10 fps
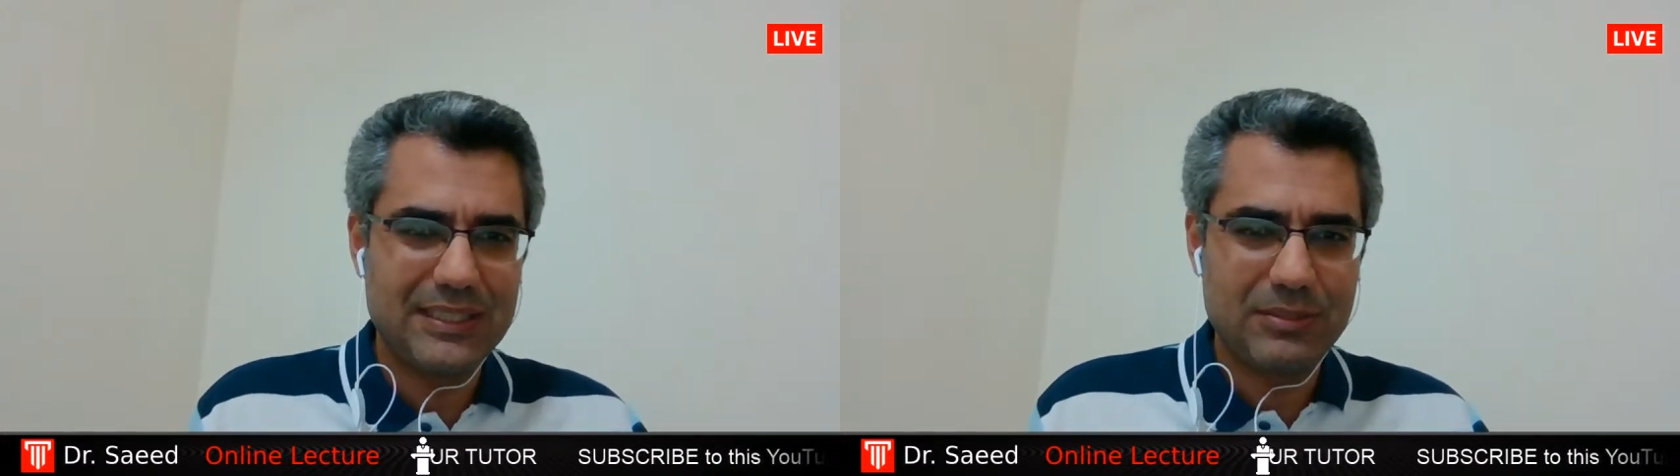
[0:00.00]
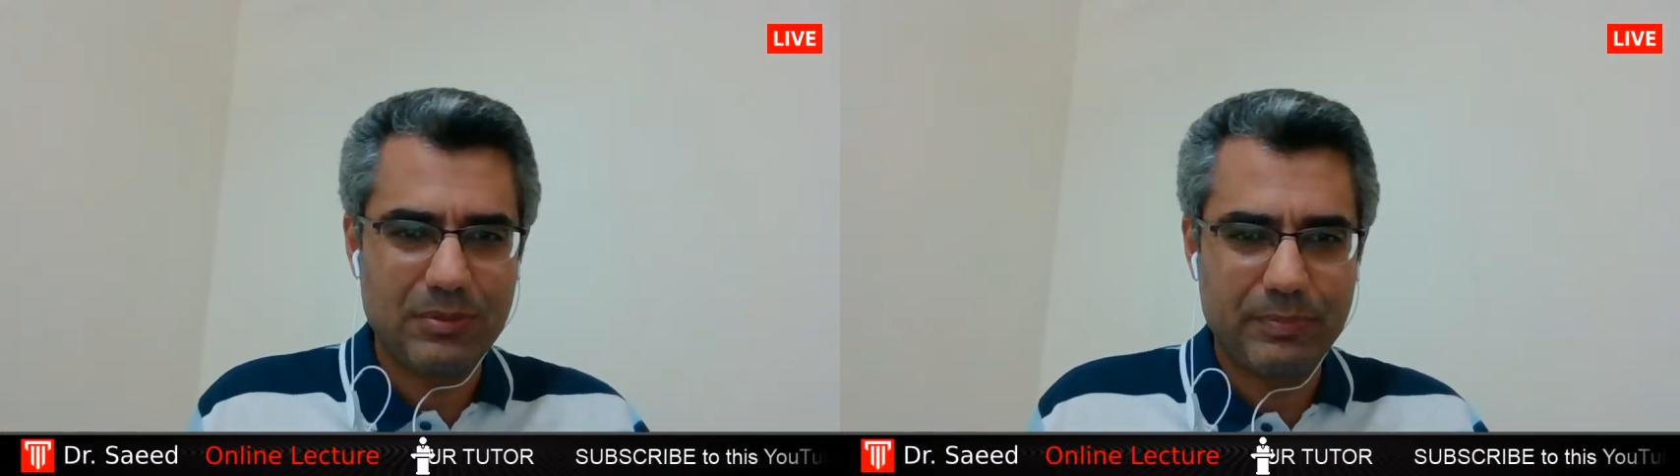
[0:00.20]

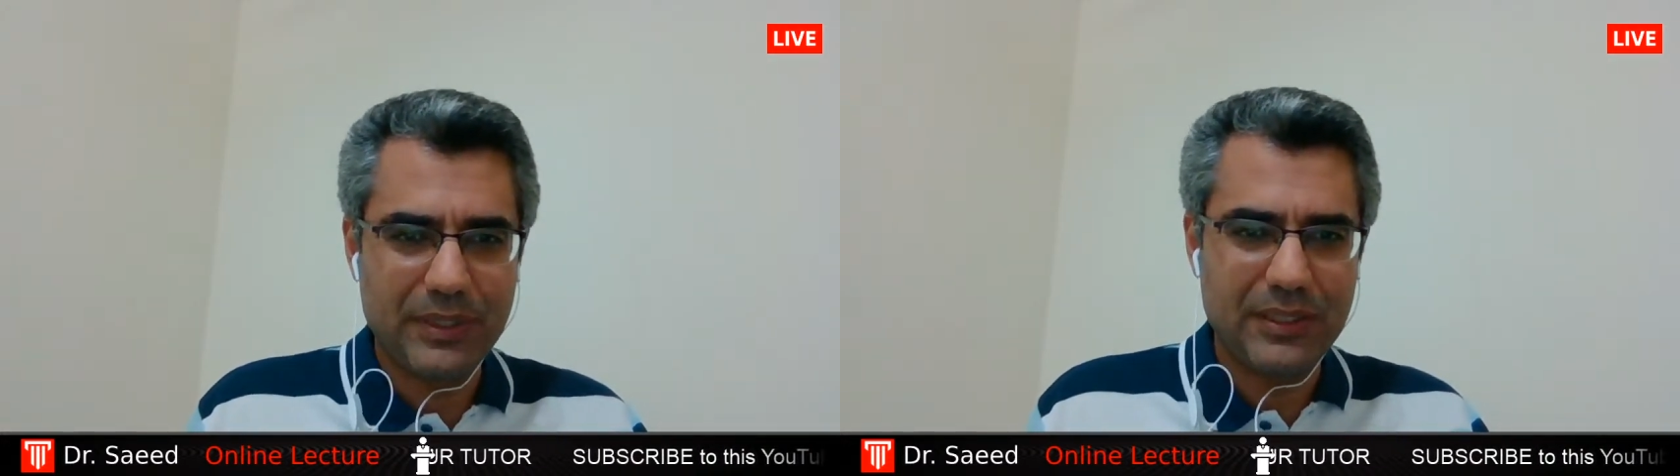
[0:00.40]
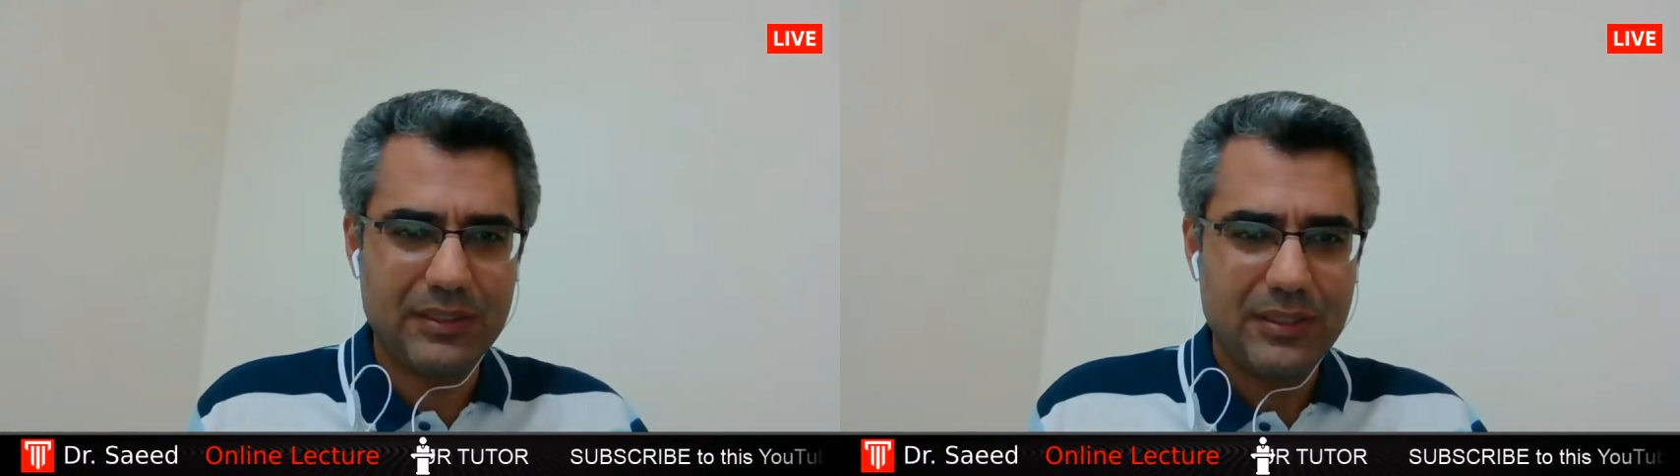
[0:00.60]

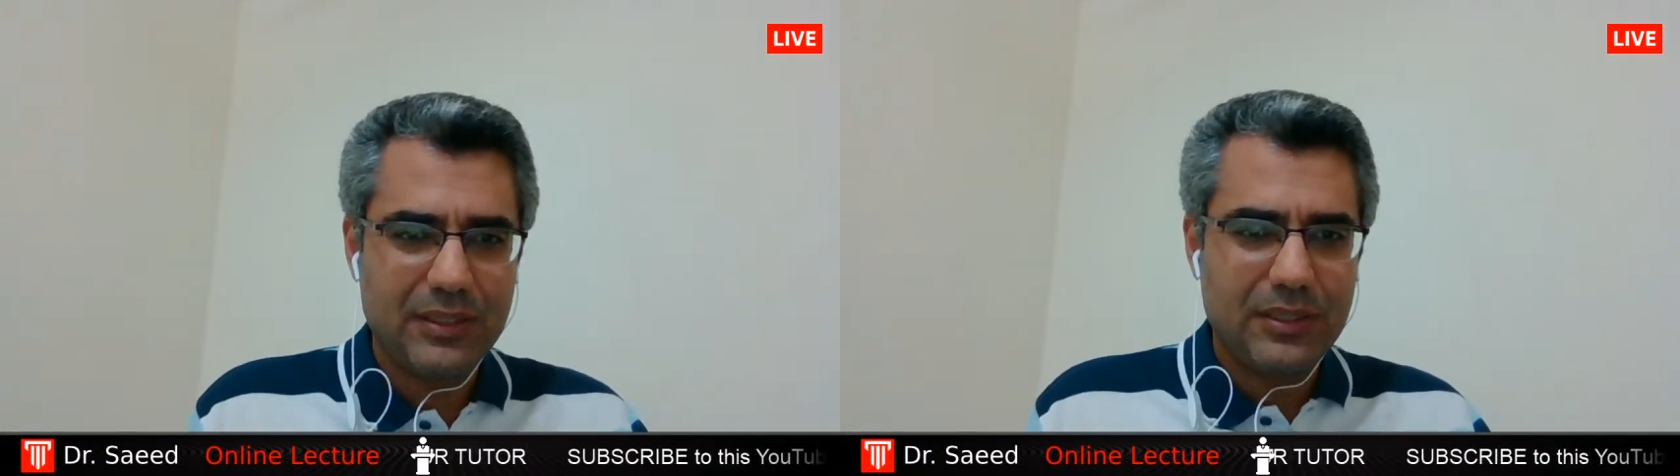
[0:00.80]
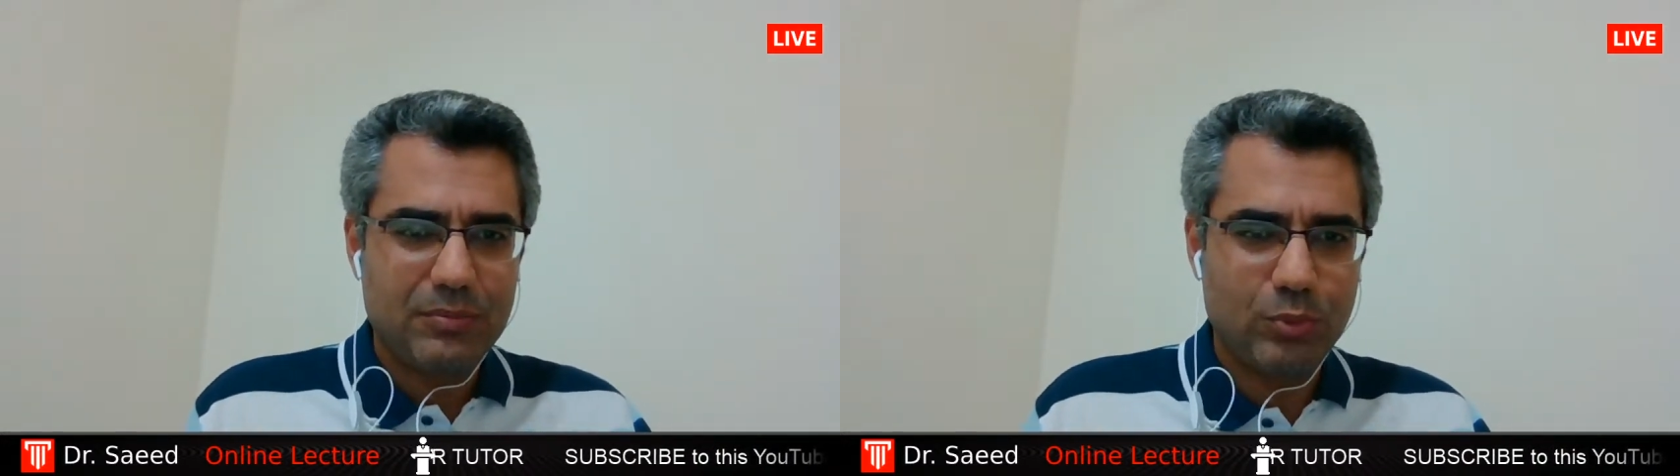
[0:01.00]
people,
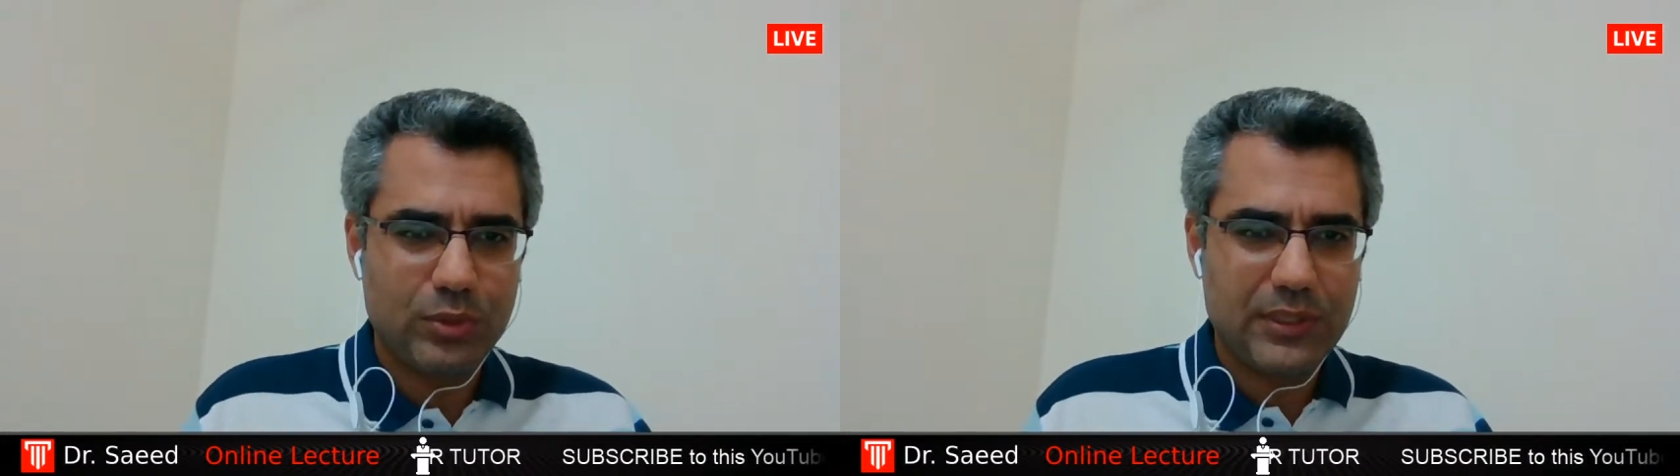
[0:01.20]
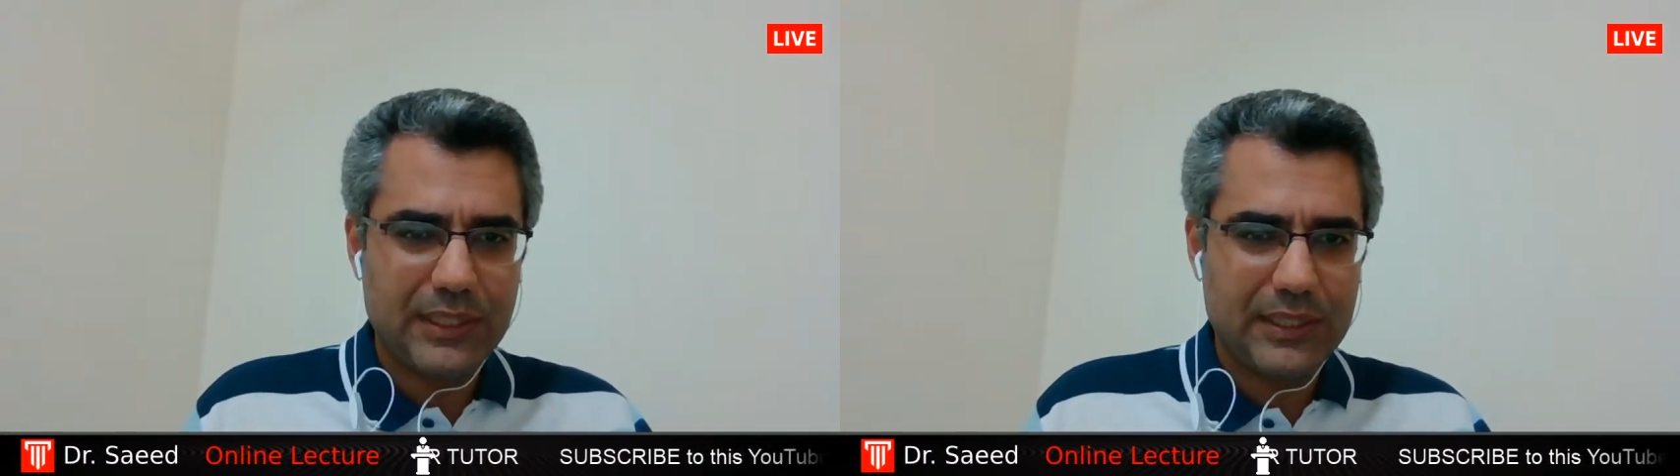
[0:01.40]
more
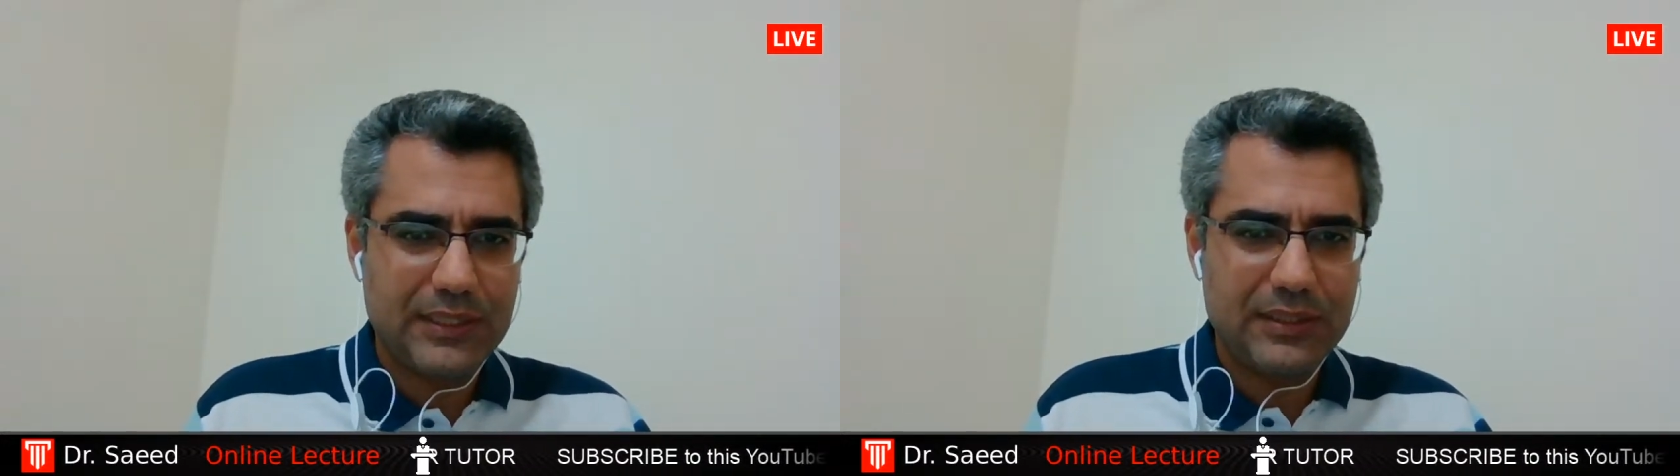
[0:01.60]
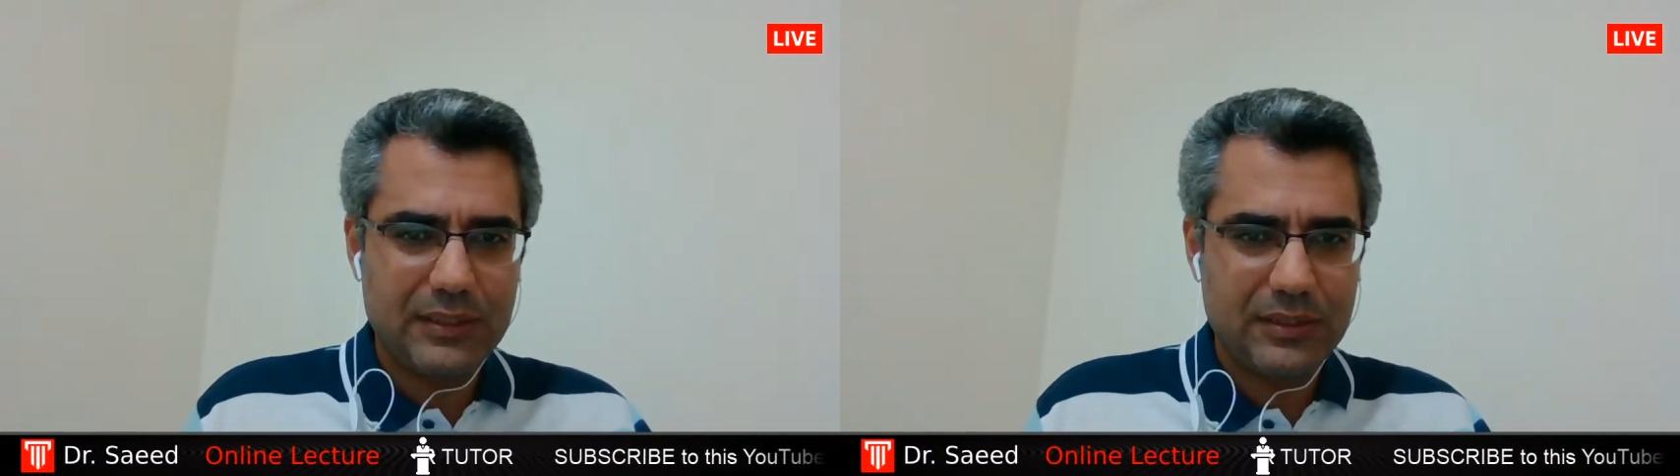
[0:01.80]

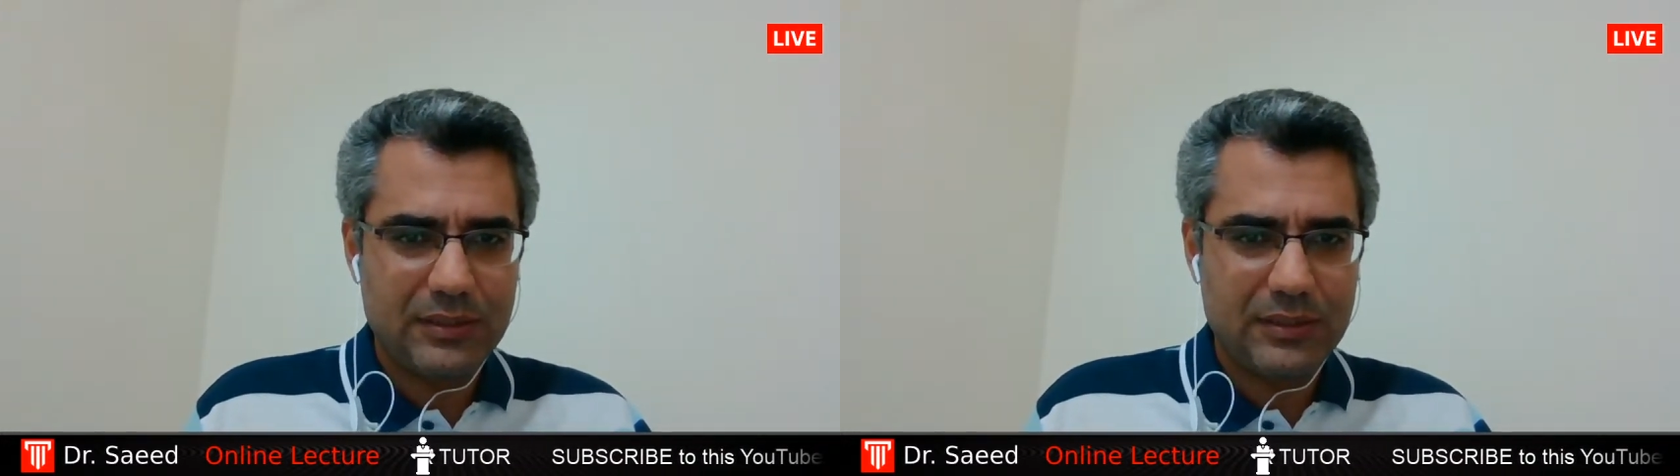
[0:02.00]
than,